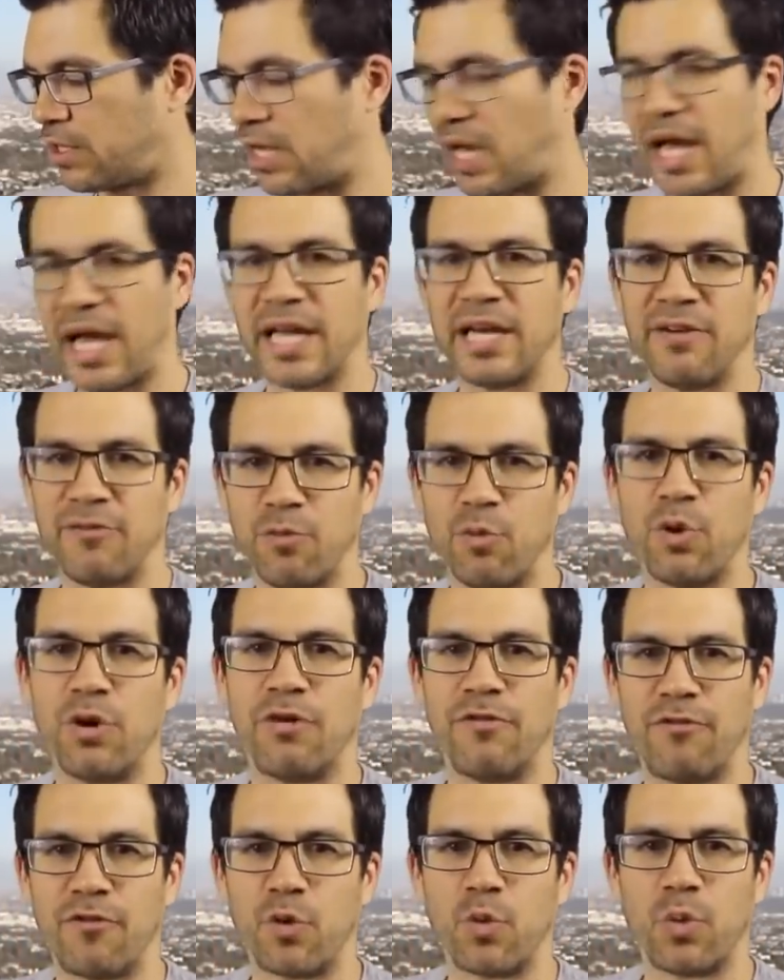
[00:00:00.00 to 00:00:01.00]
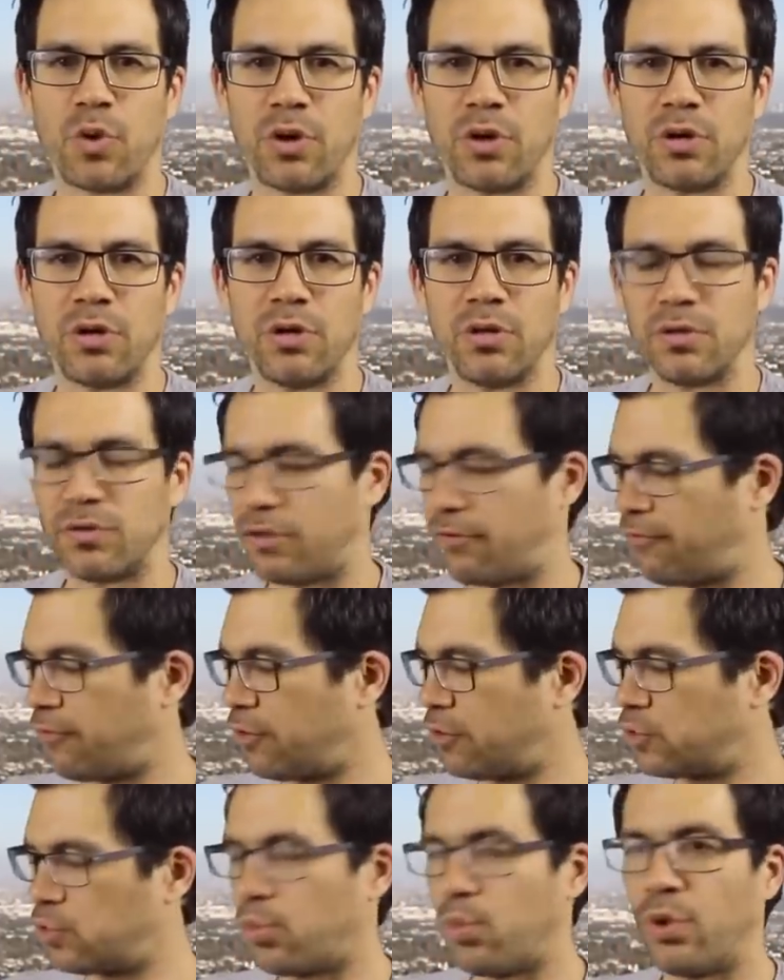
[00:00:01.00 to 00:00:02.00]
kind of word for word, the
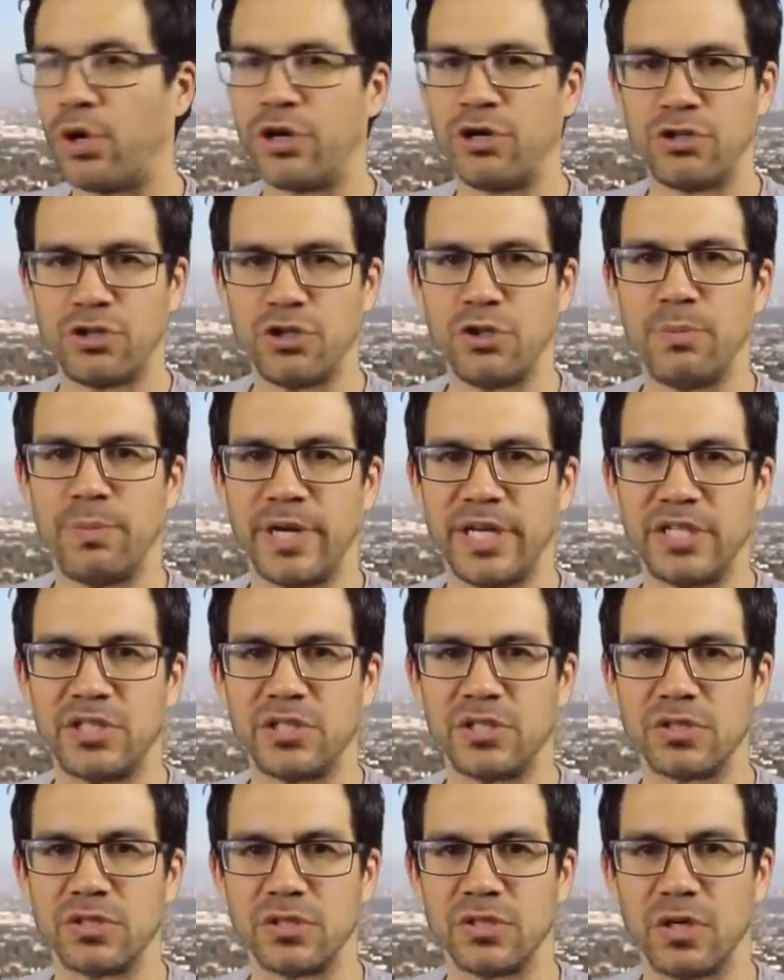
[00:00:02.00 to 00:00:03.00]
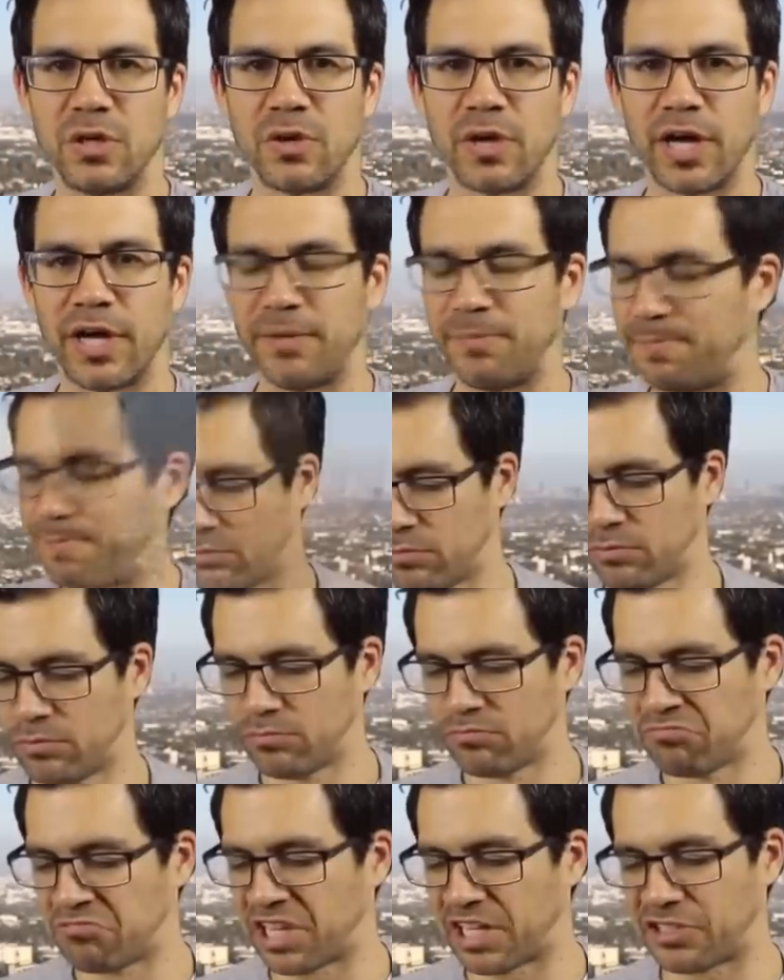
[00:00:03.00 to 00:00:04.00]
first one or two pages, okay?
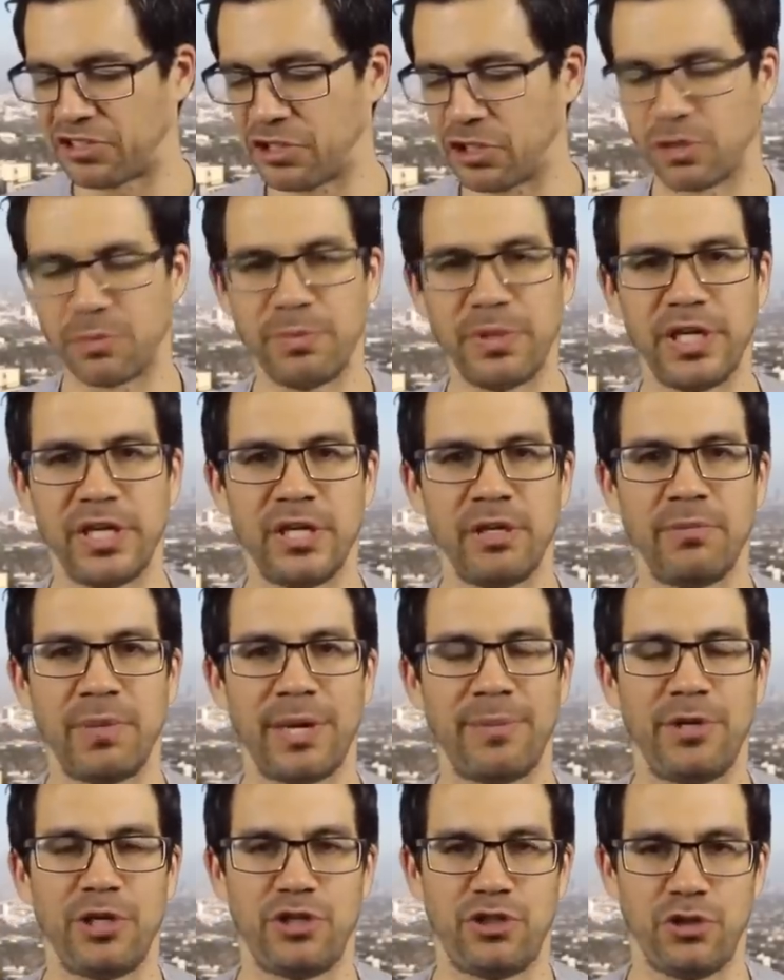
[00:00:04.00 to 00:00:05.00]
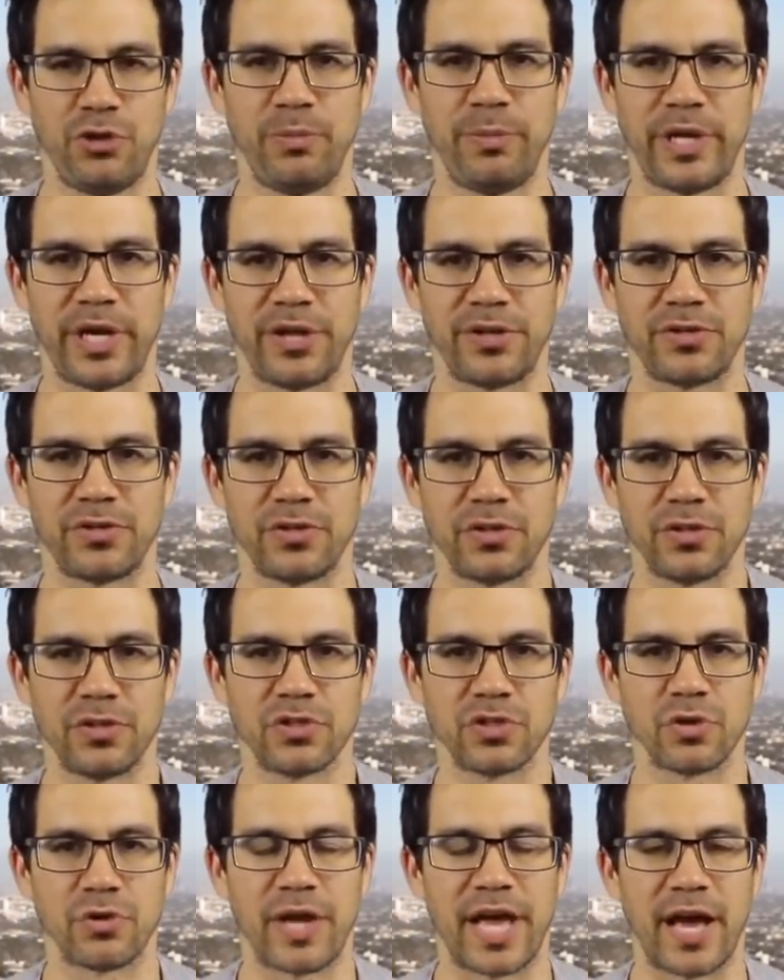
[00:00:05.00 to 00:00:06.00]
That took me maybe 2 minutes.
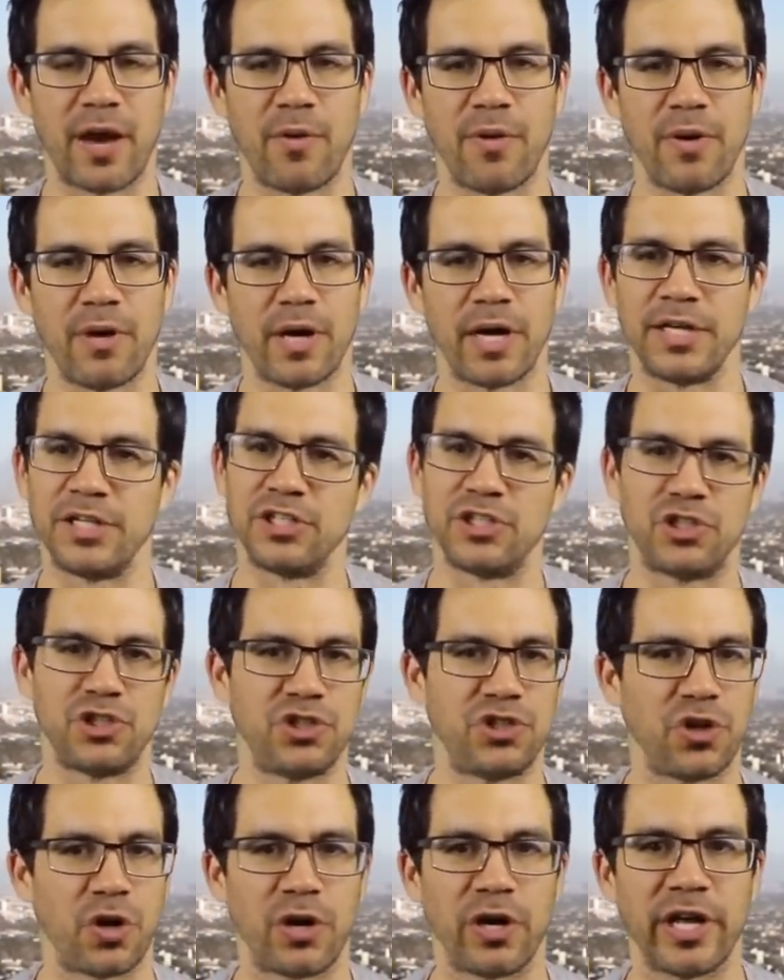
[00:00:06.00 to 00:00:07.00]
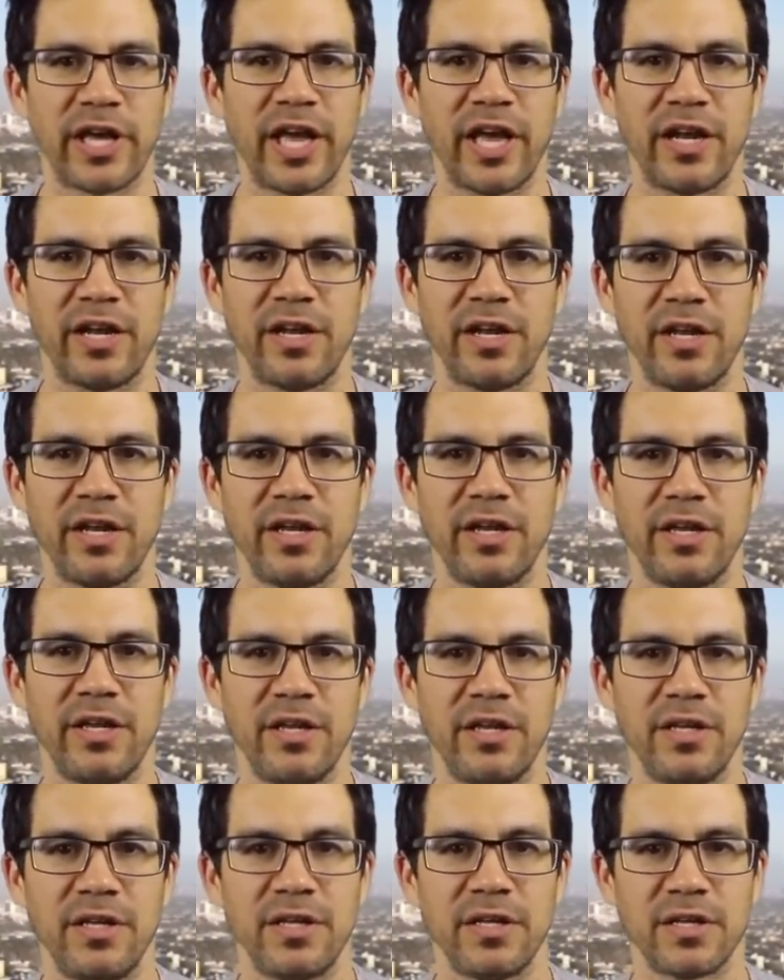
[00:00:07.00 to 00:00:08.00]
So now I just start again.
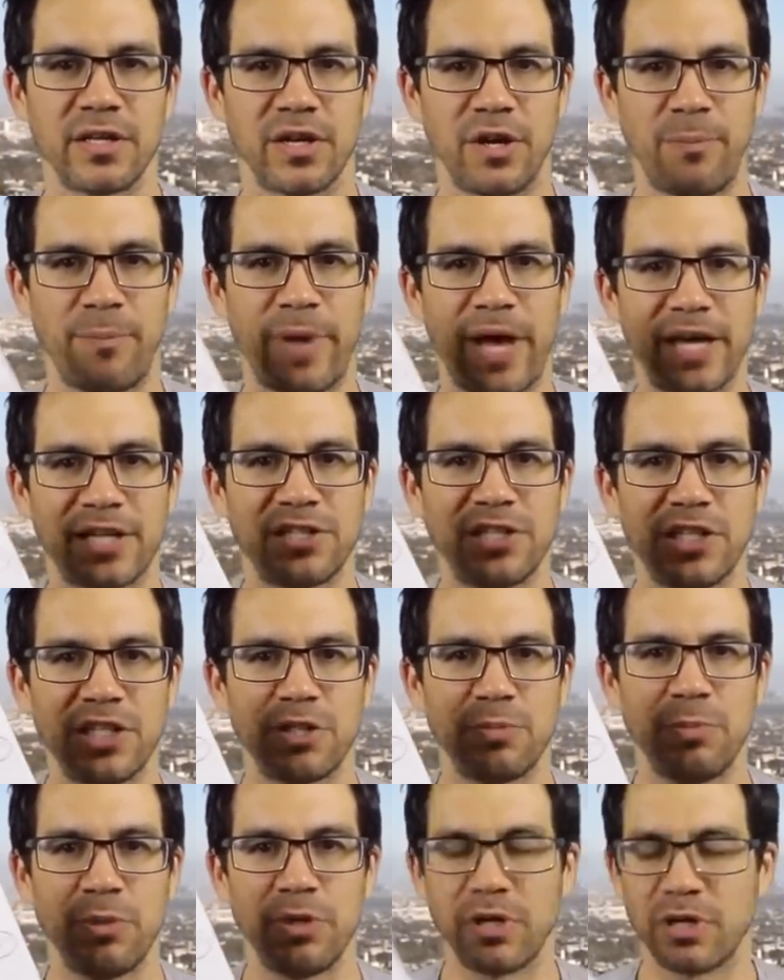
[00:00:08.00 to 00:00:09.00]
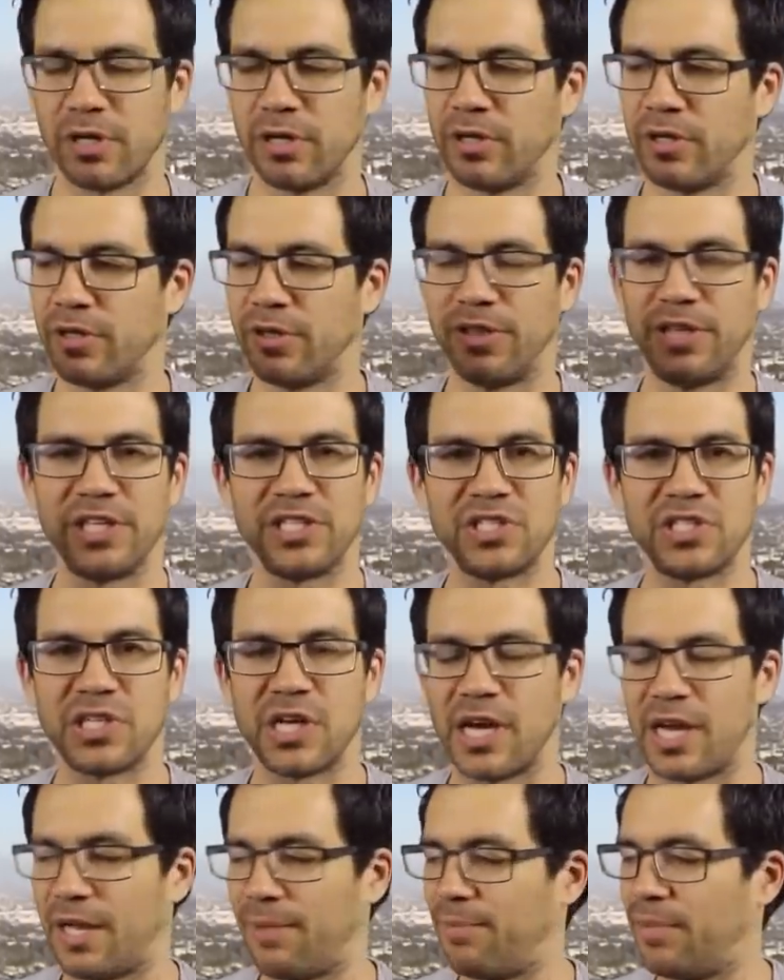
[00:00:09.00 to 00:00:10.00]
Come back to this book. This
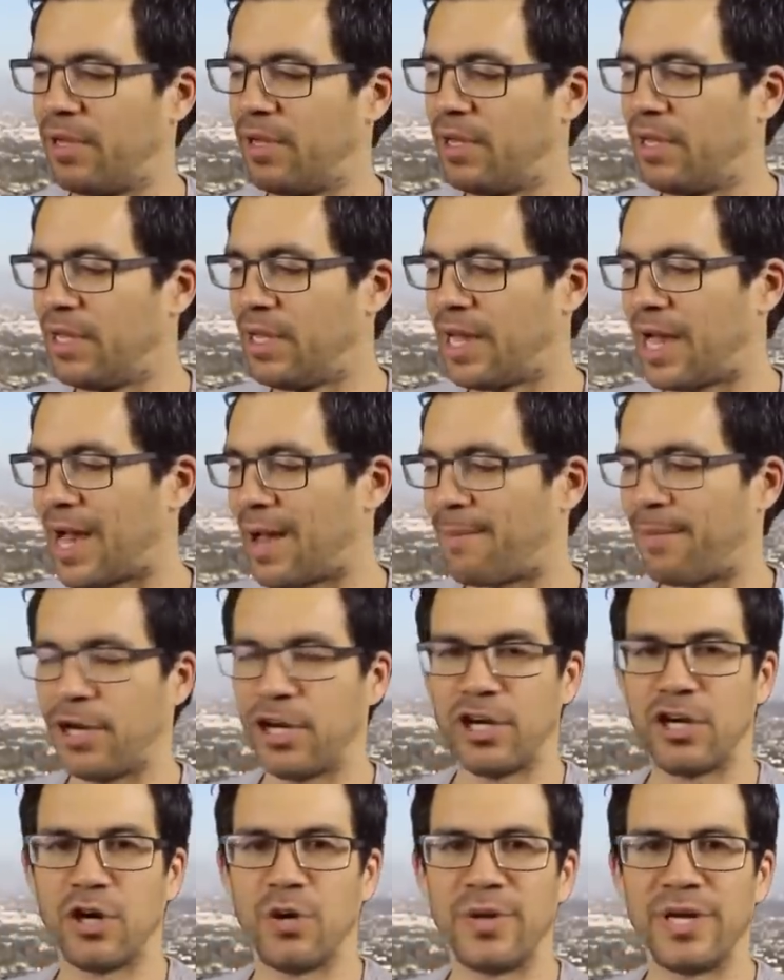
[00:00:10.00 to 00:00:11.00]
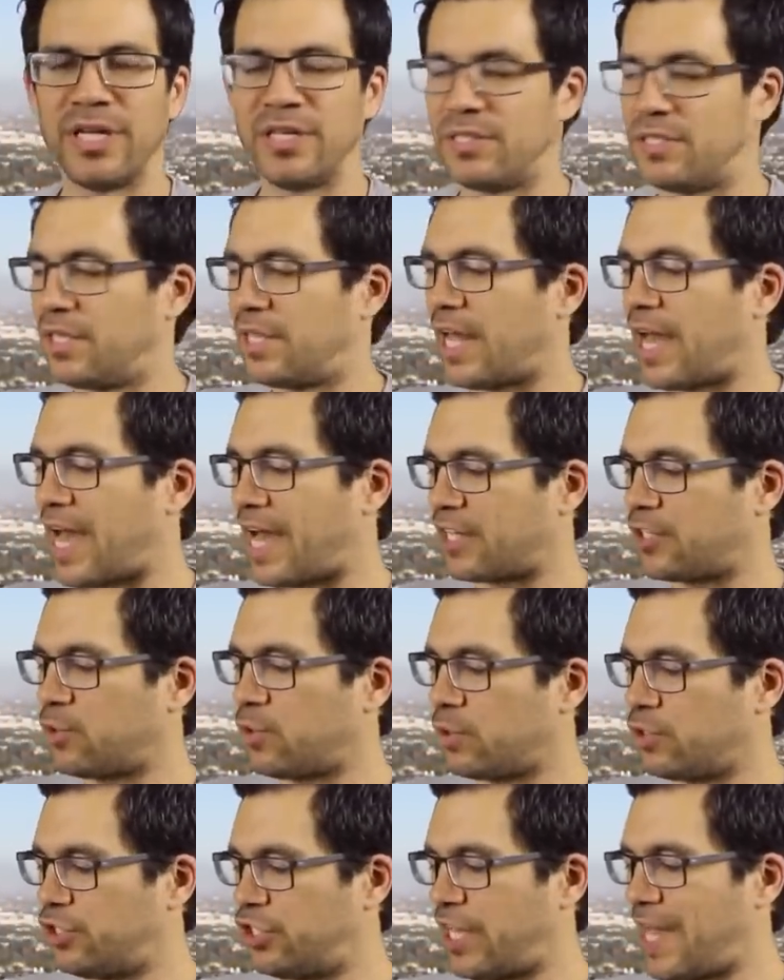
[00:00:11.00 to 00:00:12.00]
time I'm gonna go into the
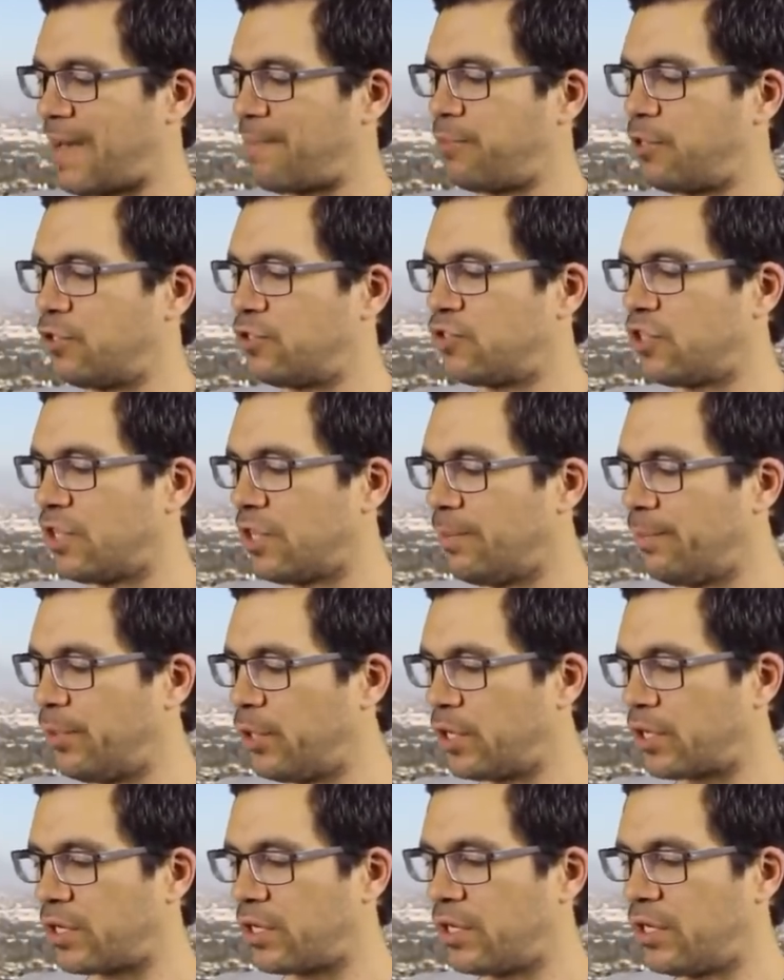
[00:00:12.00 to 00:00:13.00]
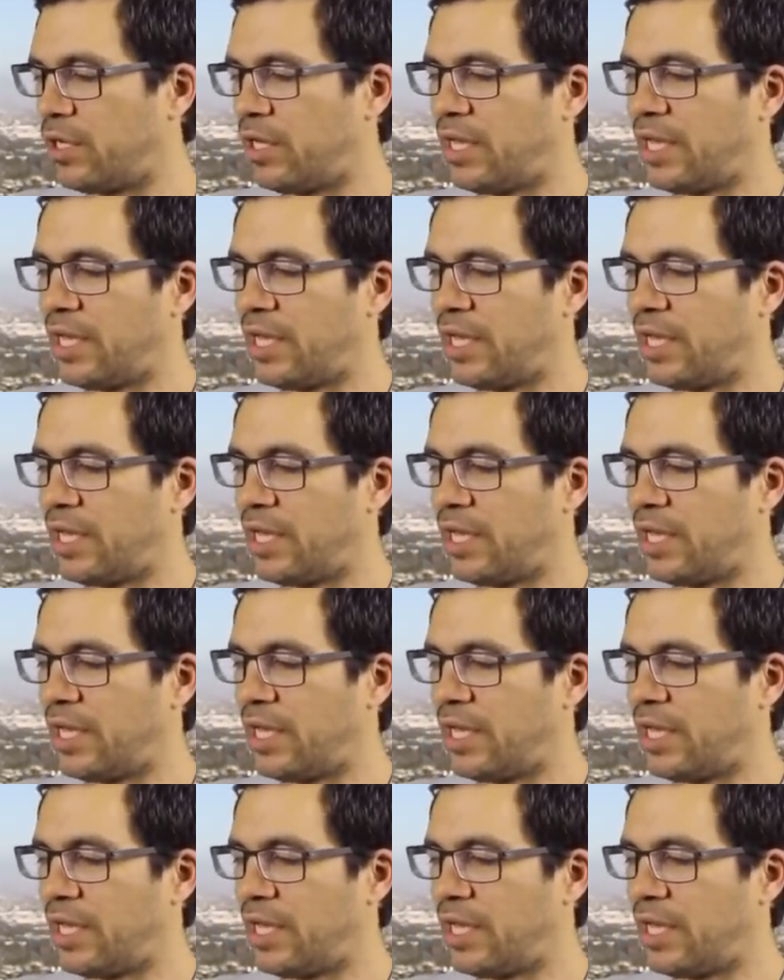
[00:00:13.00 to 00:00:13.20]
actual chapters of the book